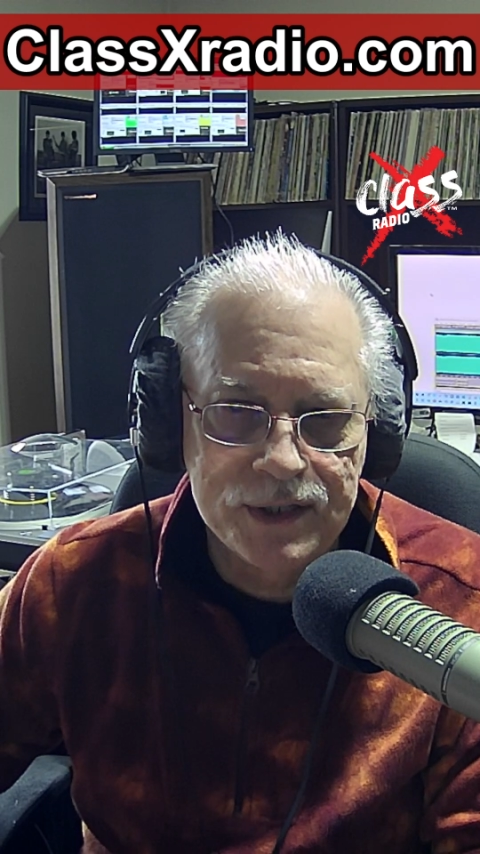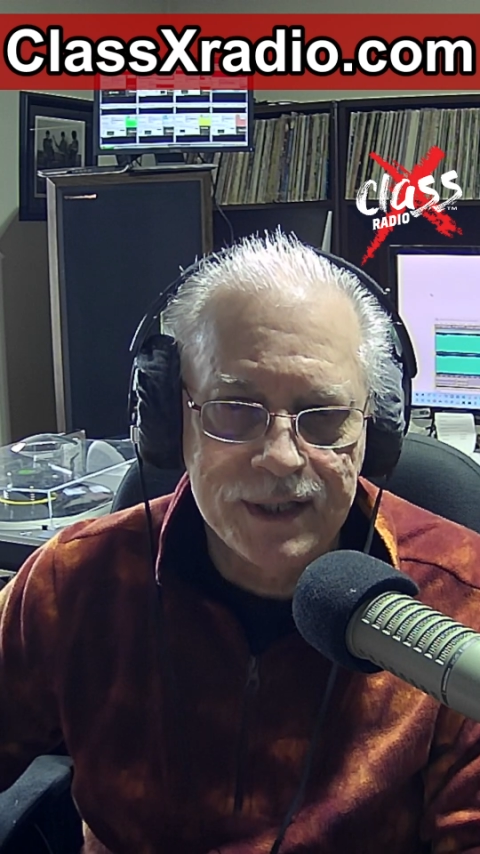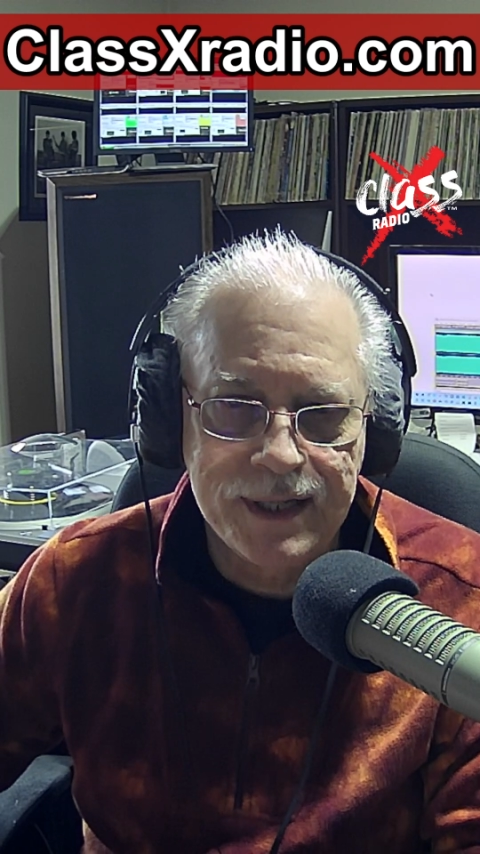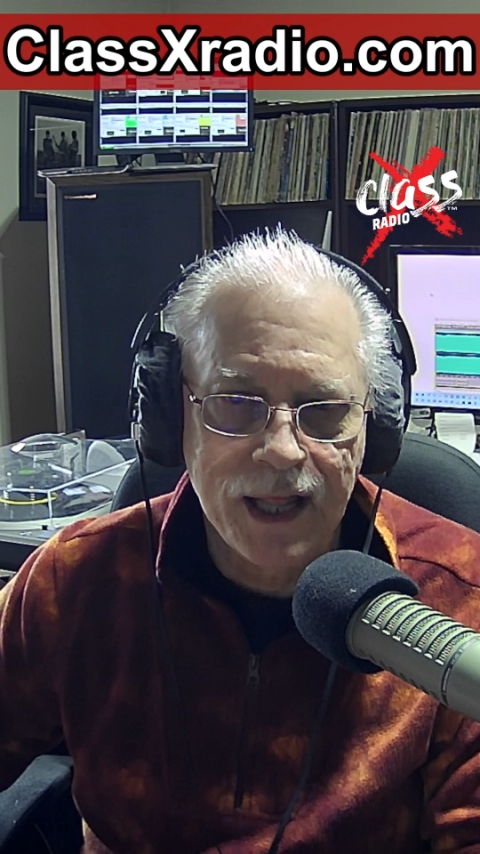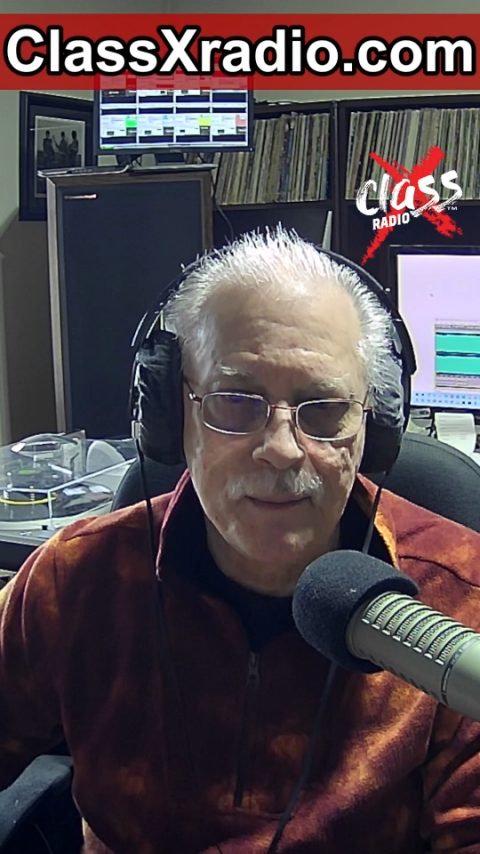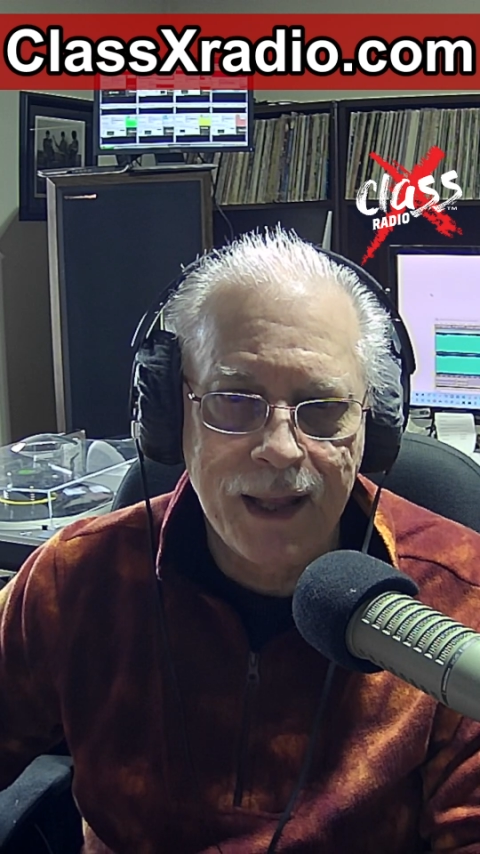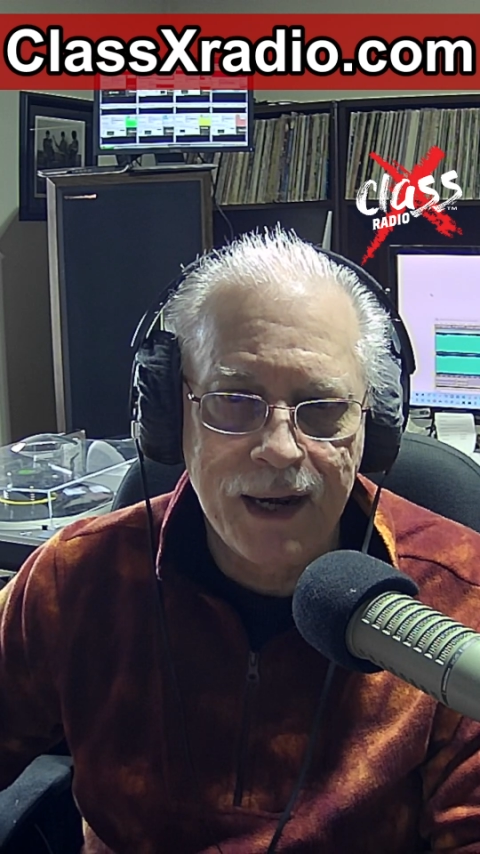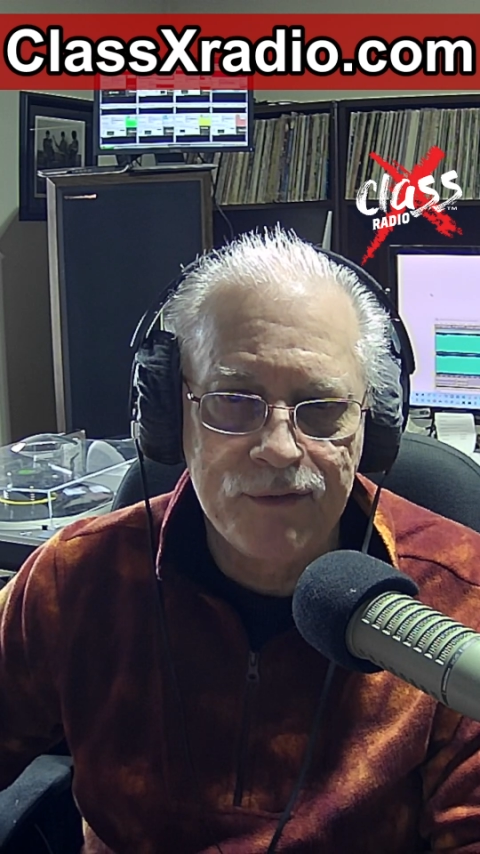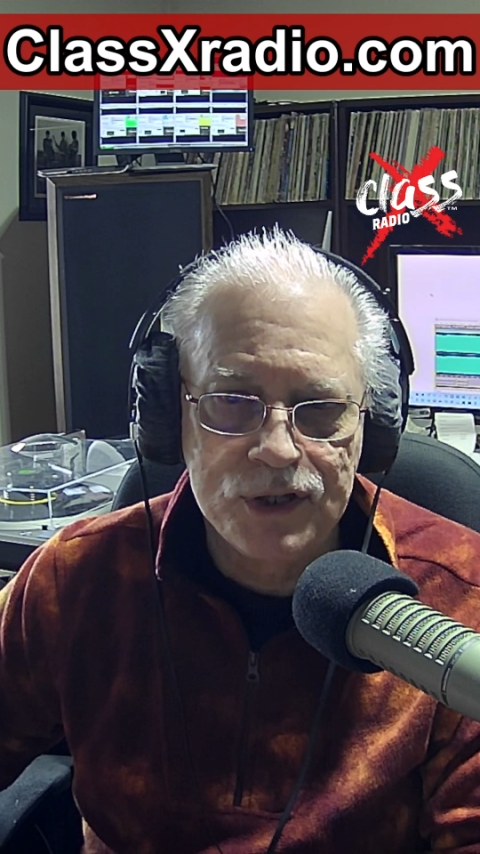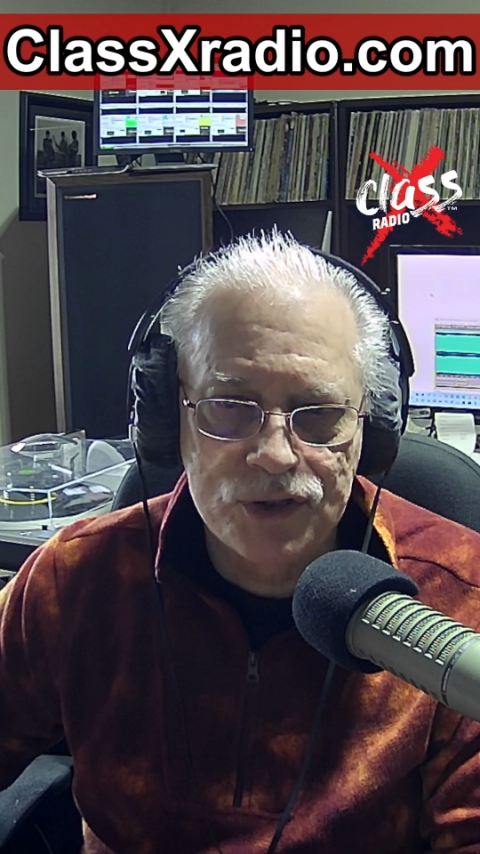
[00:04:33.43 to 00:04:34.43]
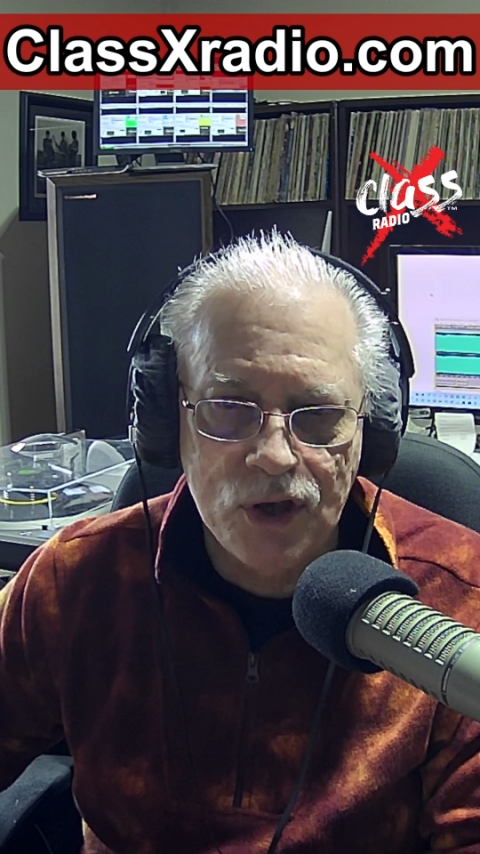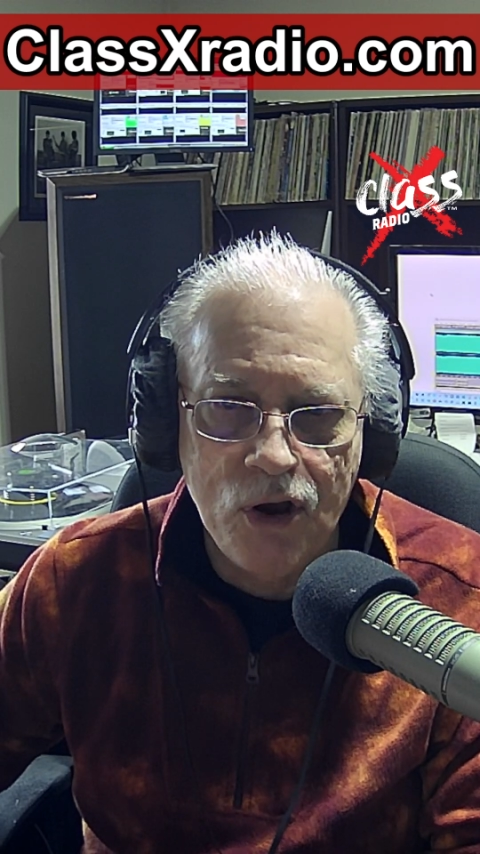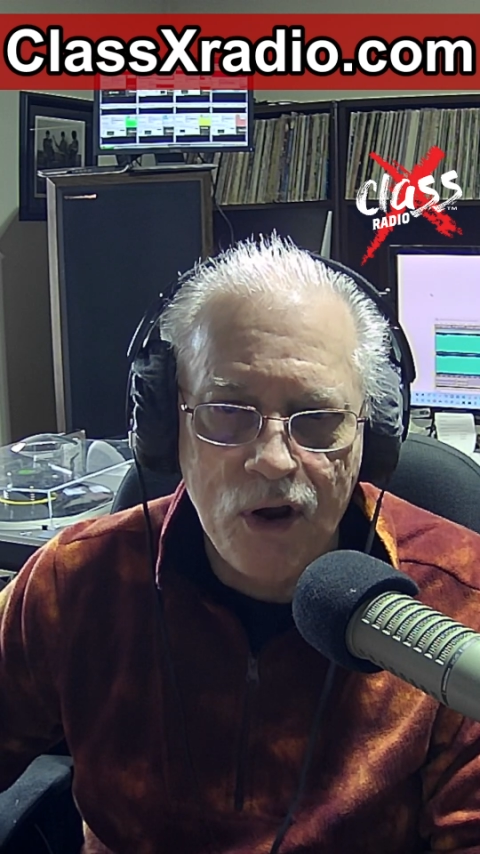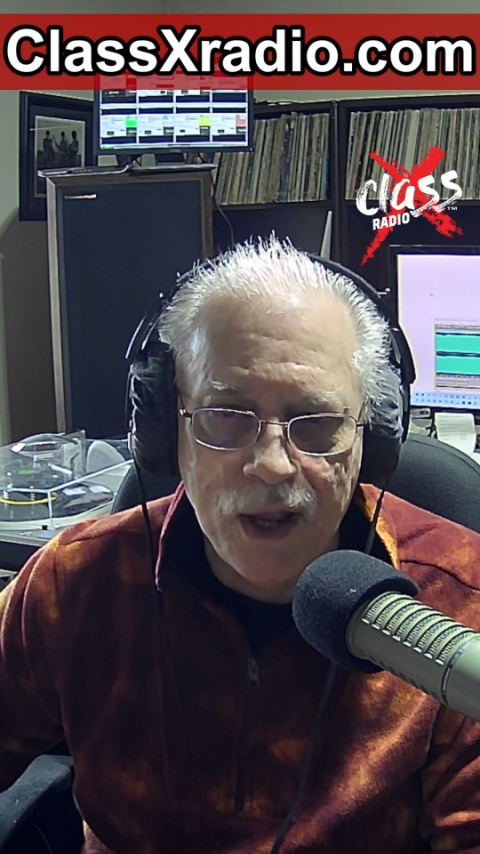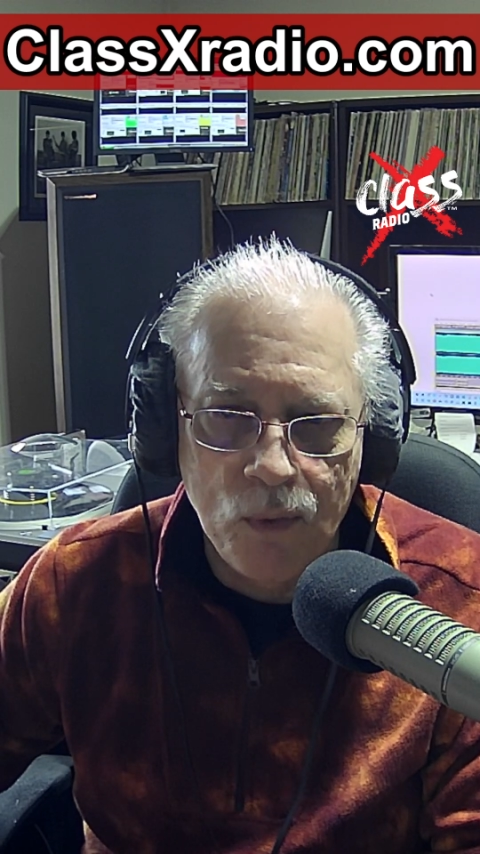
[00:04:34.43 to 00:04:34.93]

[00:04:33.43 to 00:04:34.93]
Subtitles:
to tell about every song,